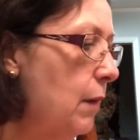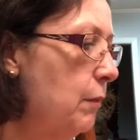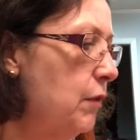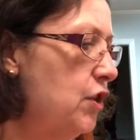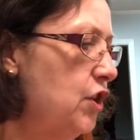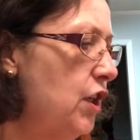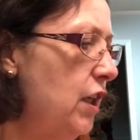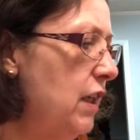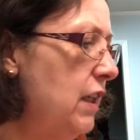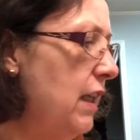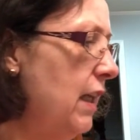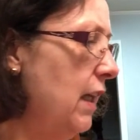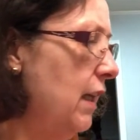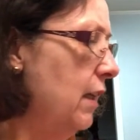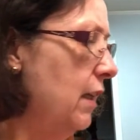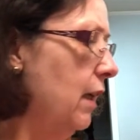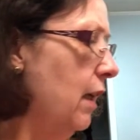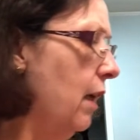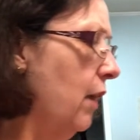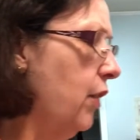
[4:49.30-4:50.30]
But she
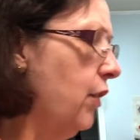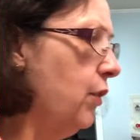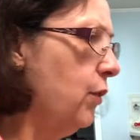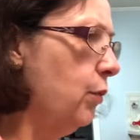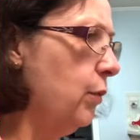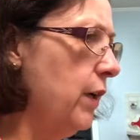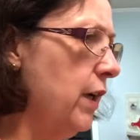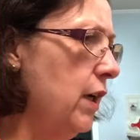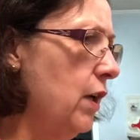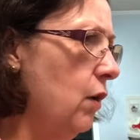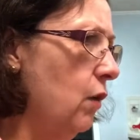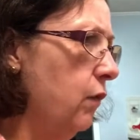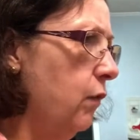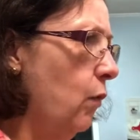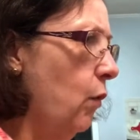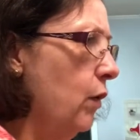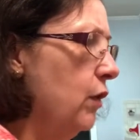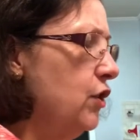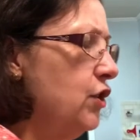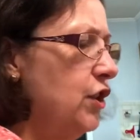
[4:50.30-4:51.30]
did three or
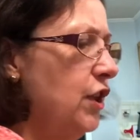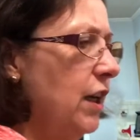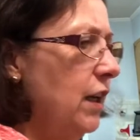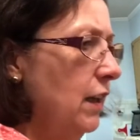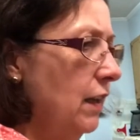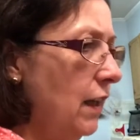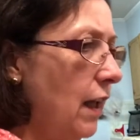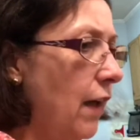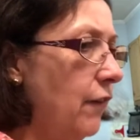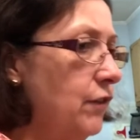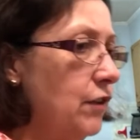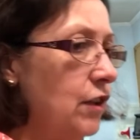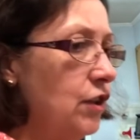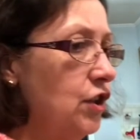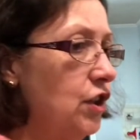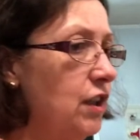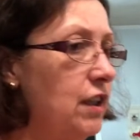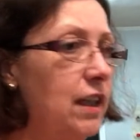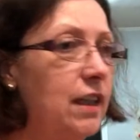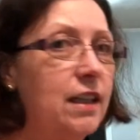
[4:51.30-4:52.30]
four. She loved it.
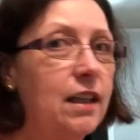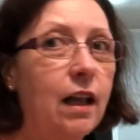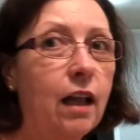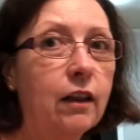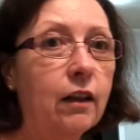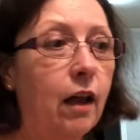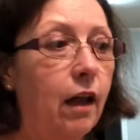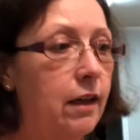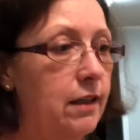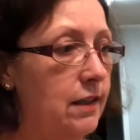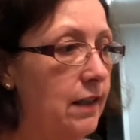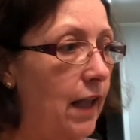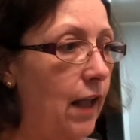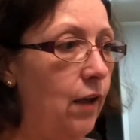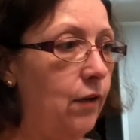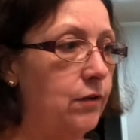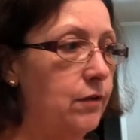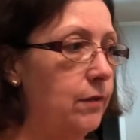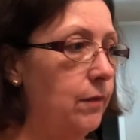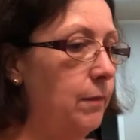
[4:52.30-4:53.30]
She did a lot of
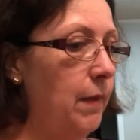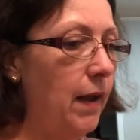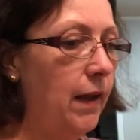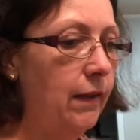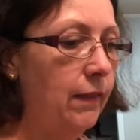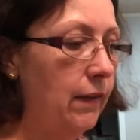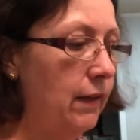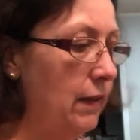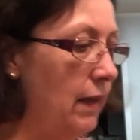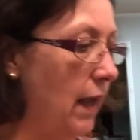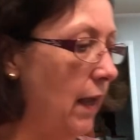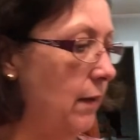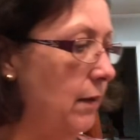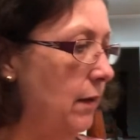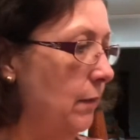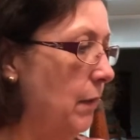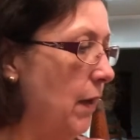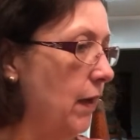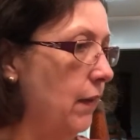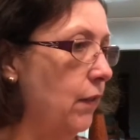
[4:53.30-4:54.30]
sales back in the day,
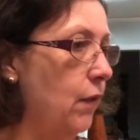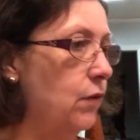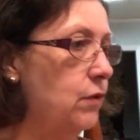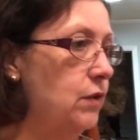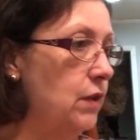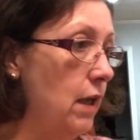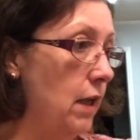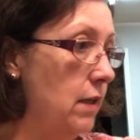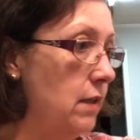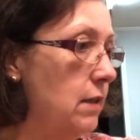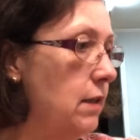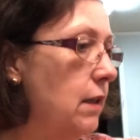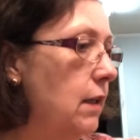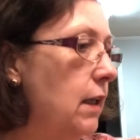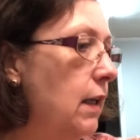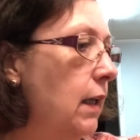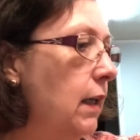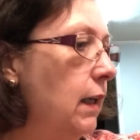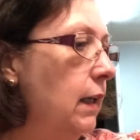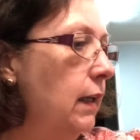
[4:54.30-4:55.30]
back in those days.
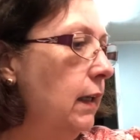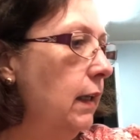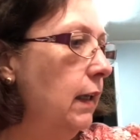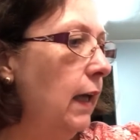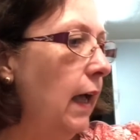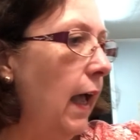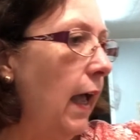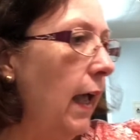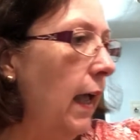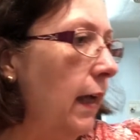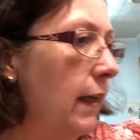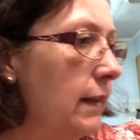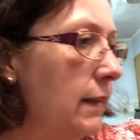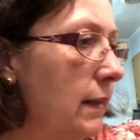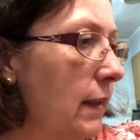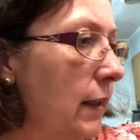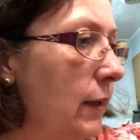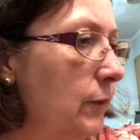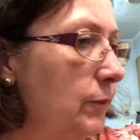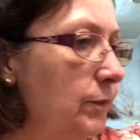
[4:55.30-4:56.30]

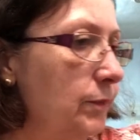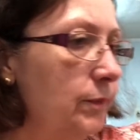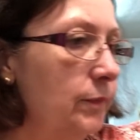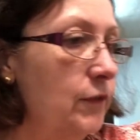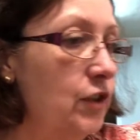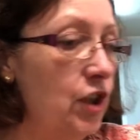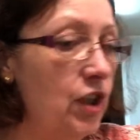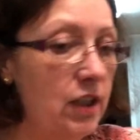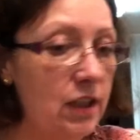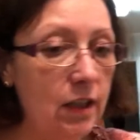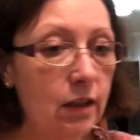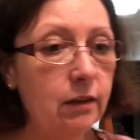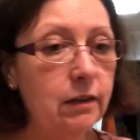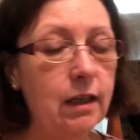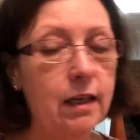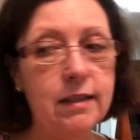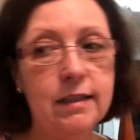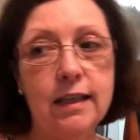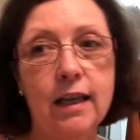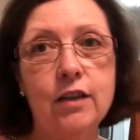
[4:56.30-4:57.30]
And she still
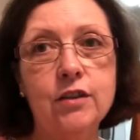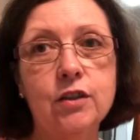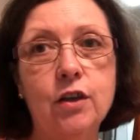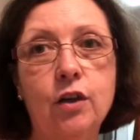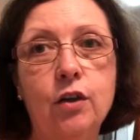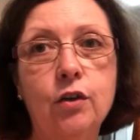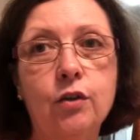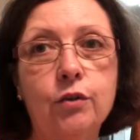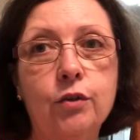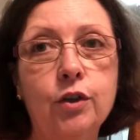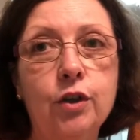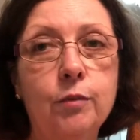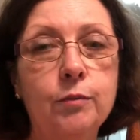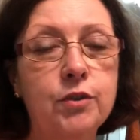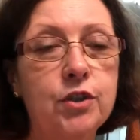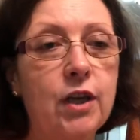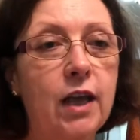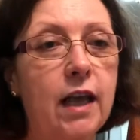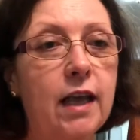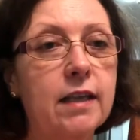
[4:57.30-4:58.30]
does sales on her group.
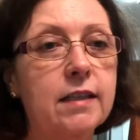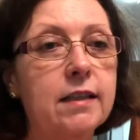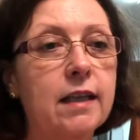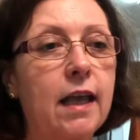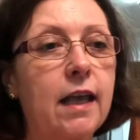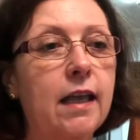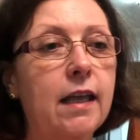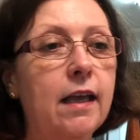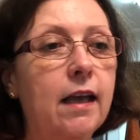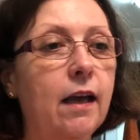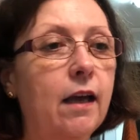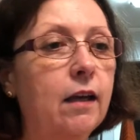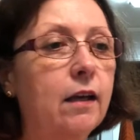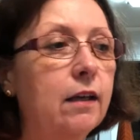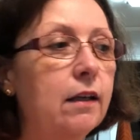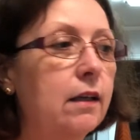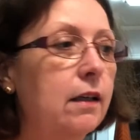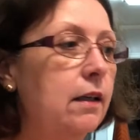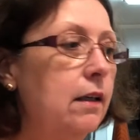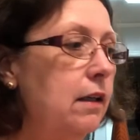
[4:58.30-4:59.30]
She has a
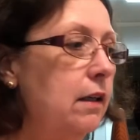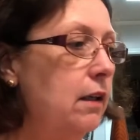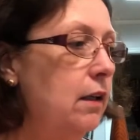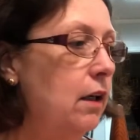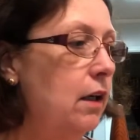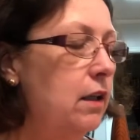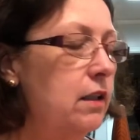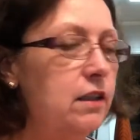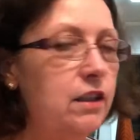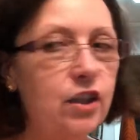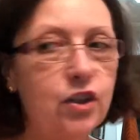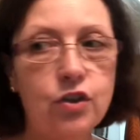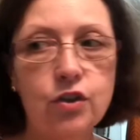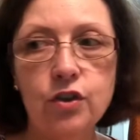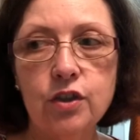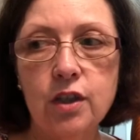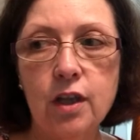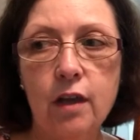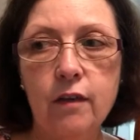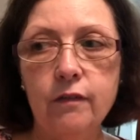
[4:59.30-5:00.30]

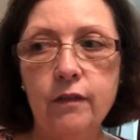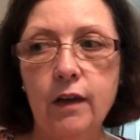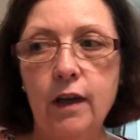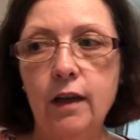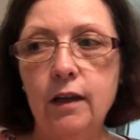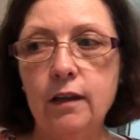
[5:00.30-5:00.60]
stitchers of